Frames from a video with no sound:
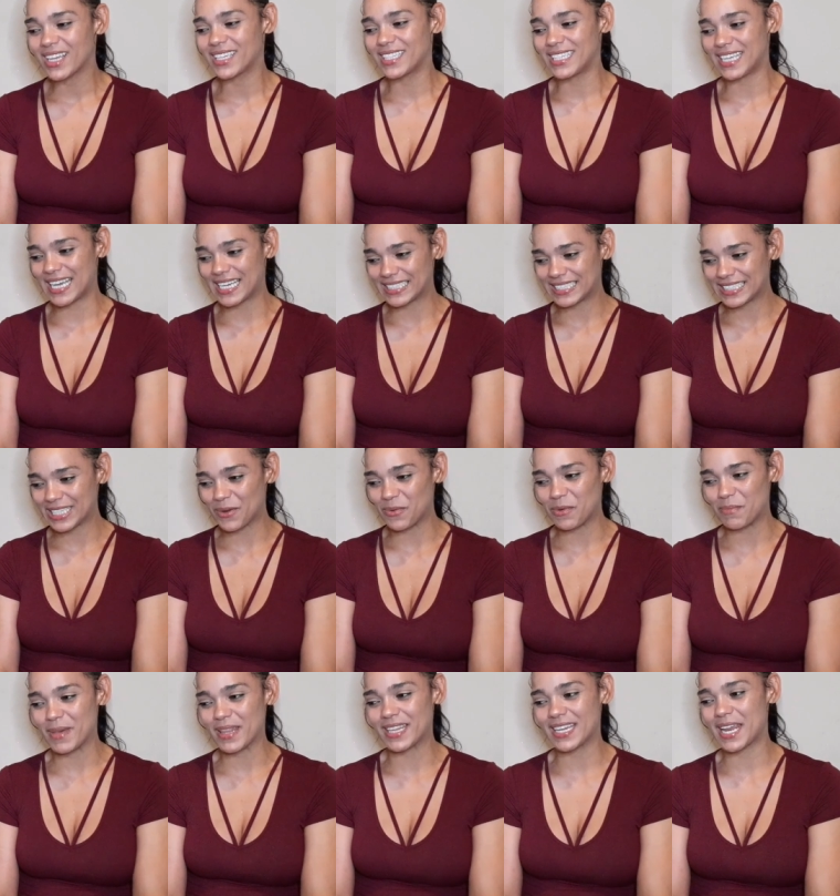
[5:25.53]
Yes, I
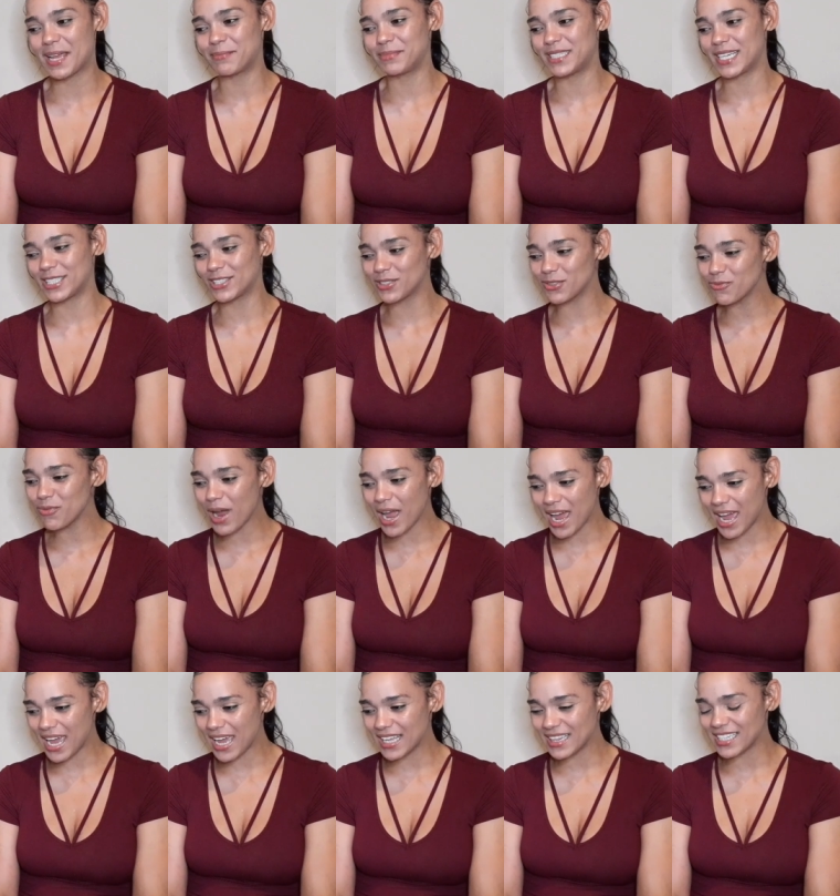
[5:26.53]
went by the name
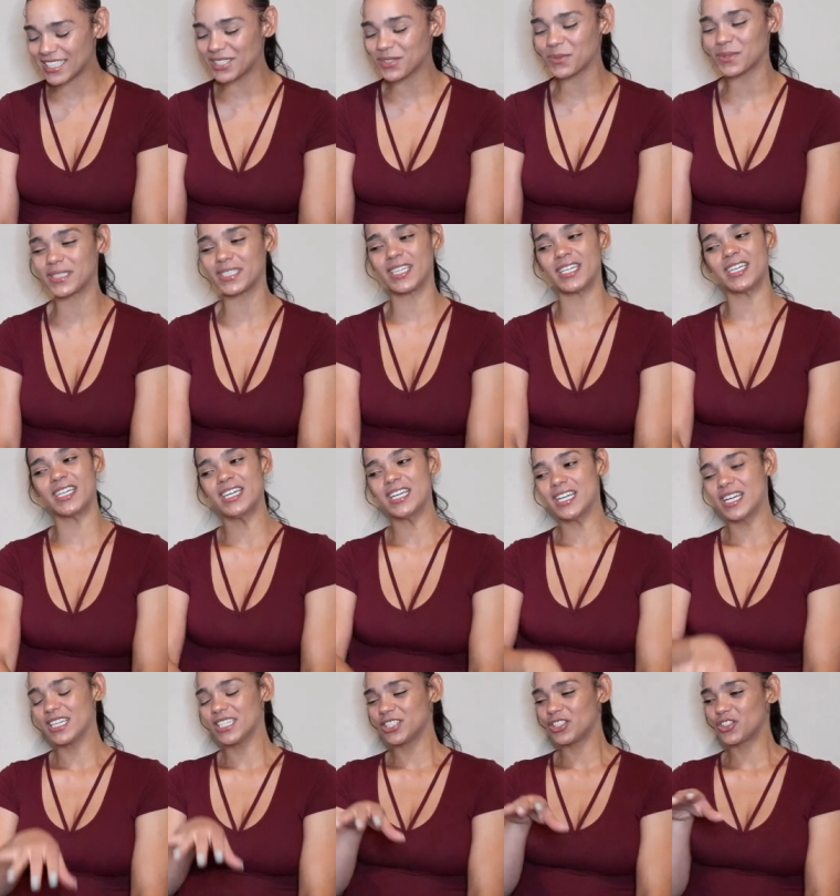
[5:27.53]
Desiree. This was a
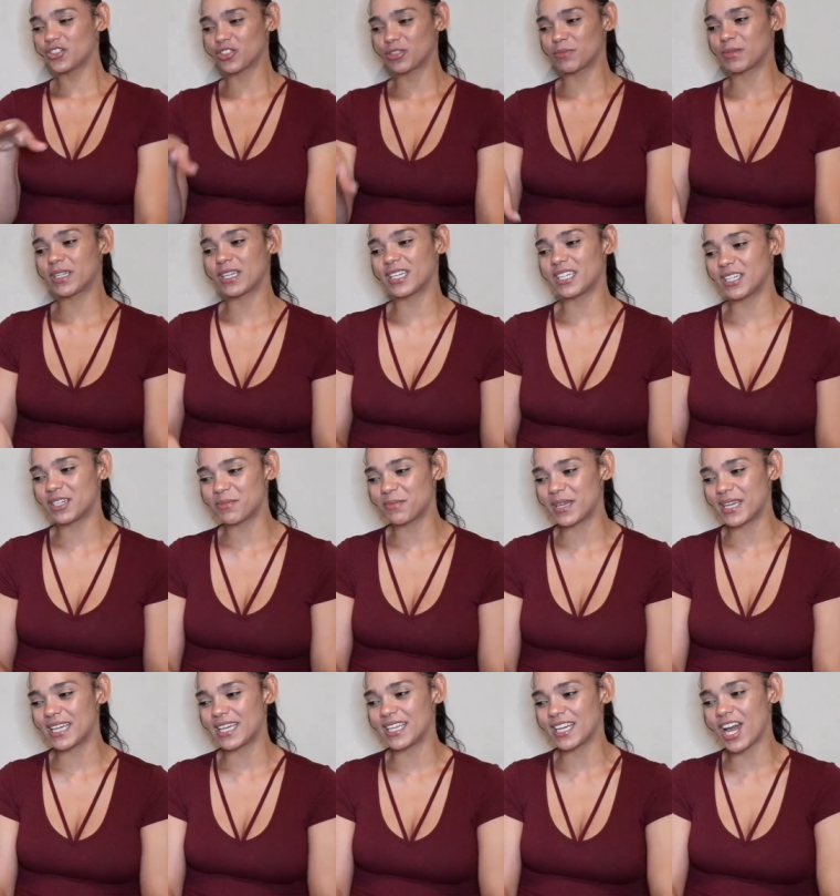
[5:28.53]
strip club
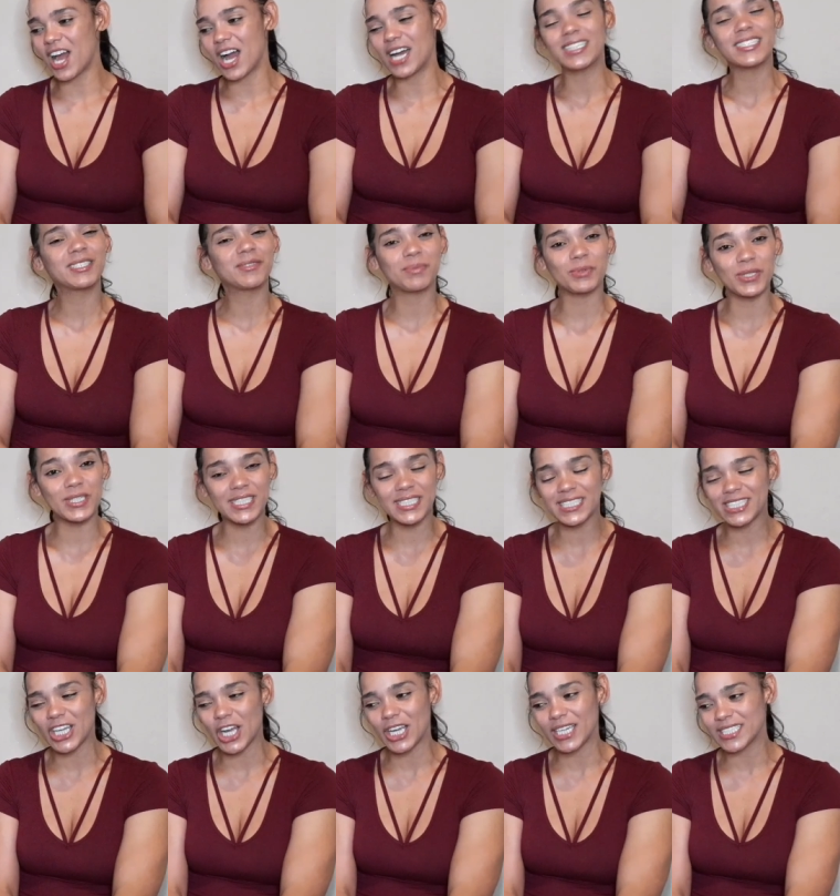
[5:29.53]
in Hot
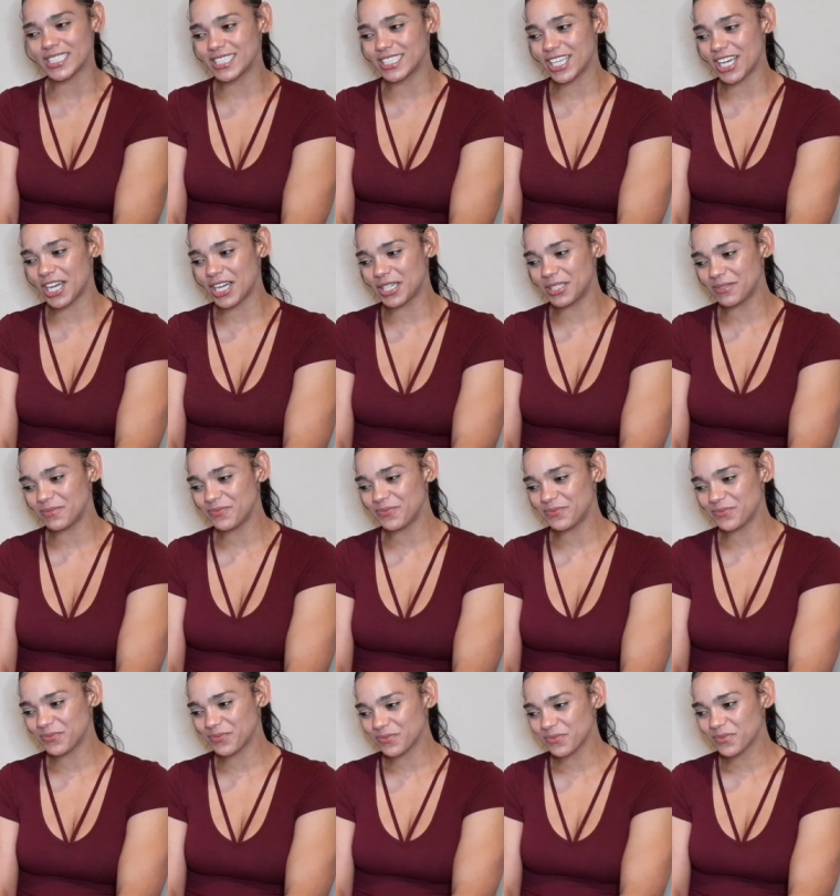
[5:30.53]
Springs, Arkansas.
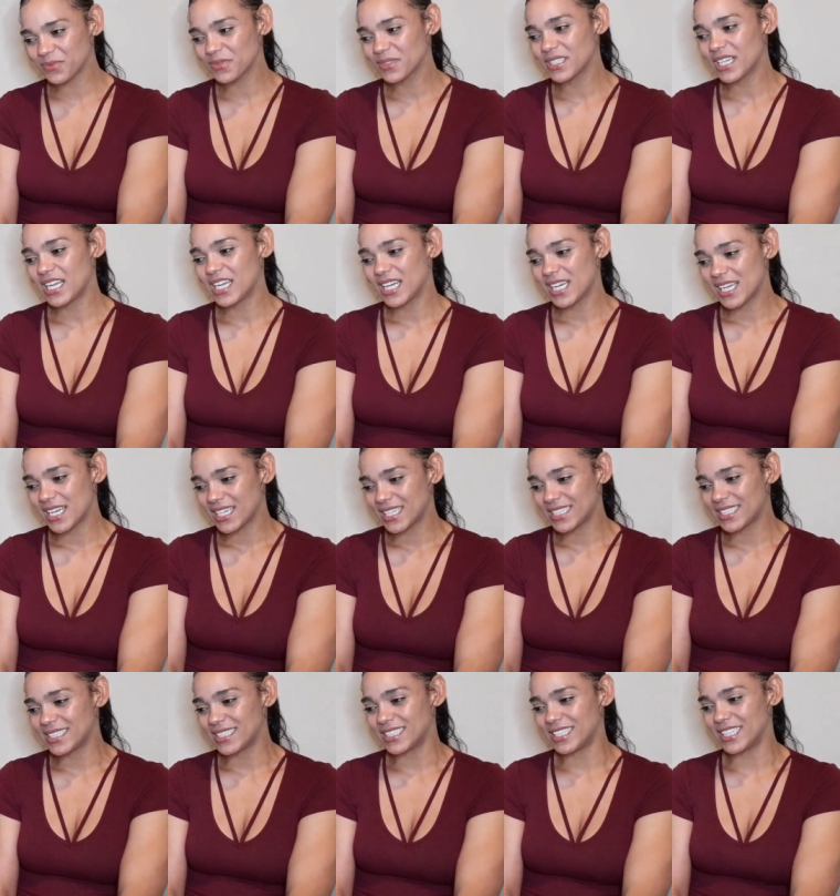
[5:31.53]

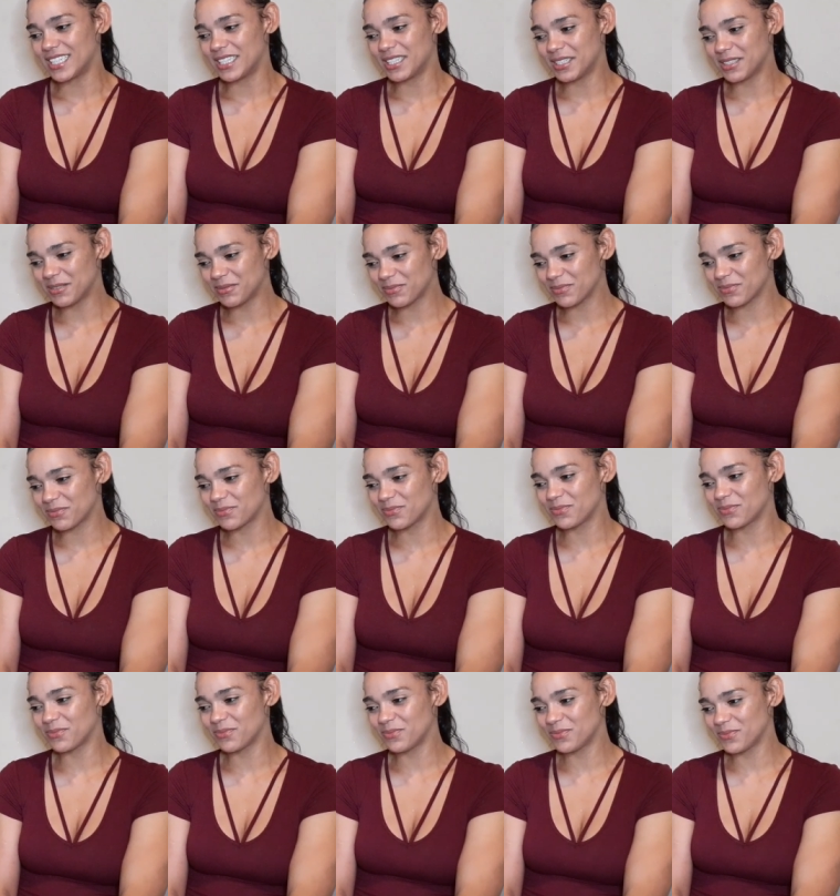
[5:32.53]
Yep,
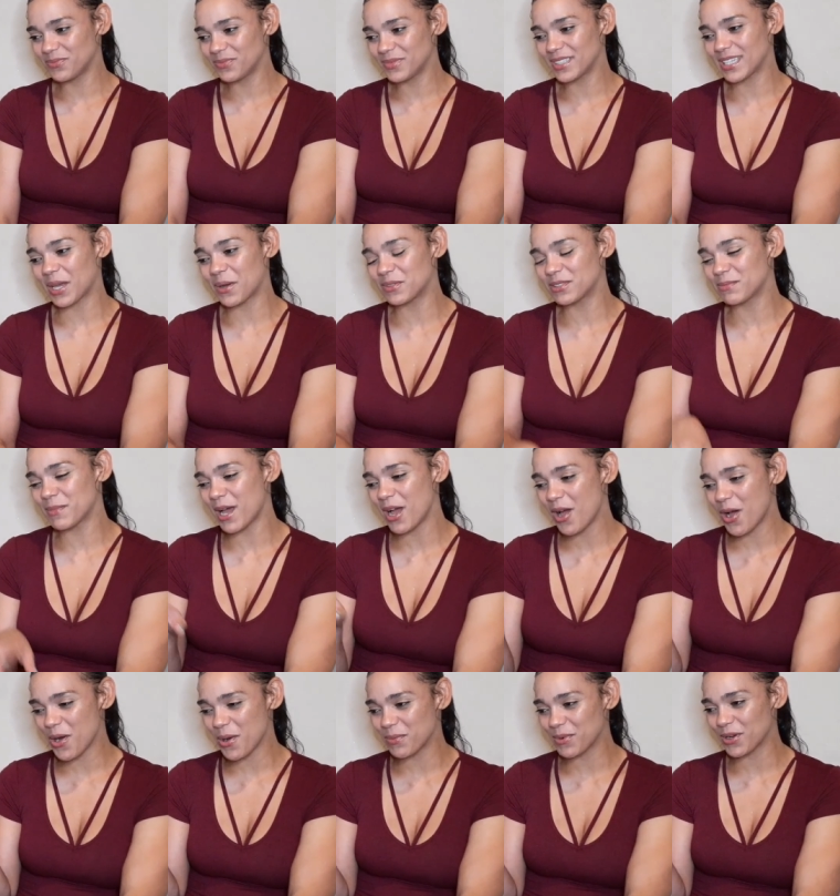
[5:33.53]
mm hmm that was my
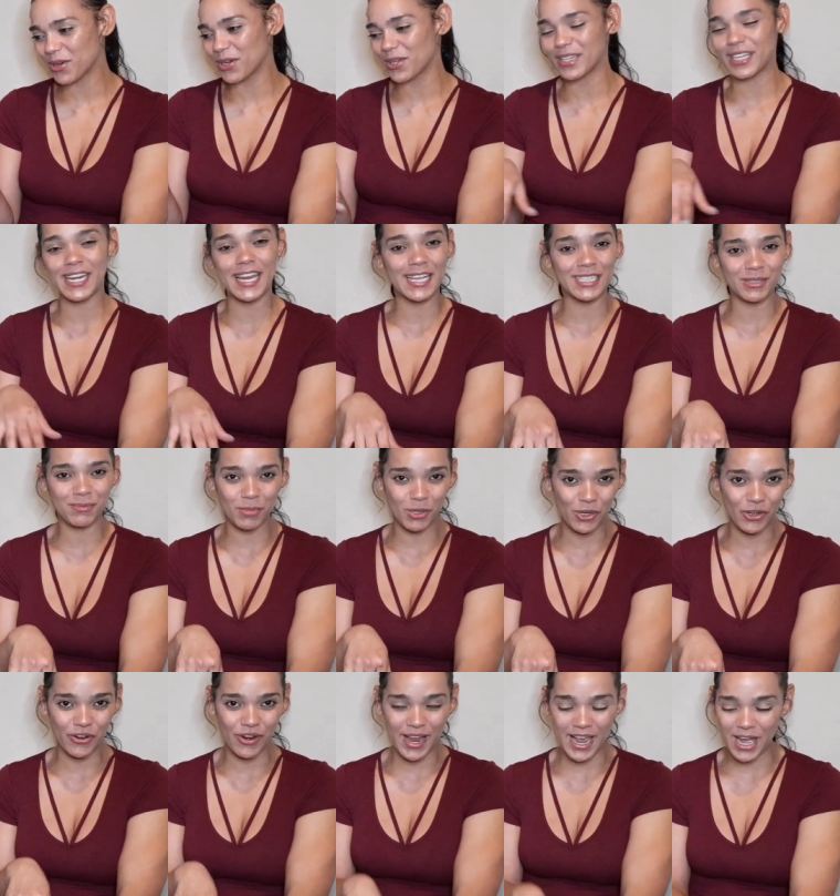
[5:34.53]
homegirl that I had to
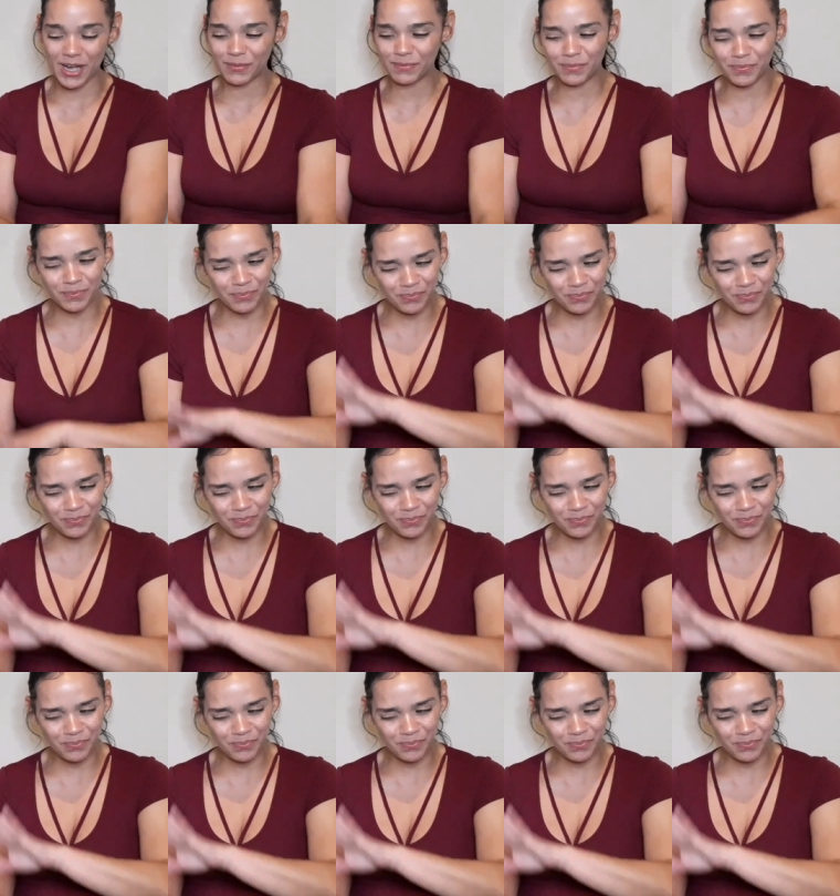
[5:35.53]
blur out.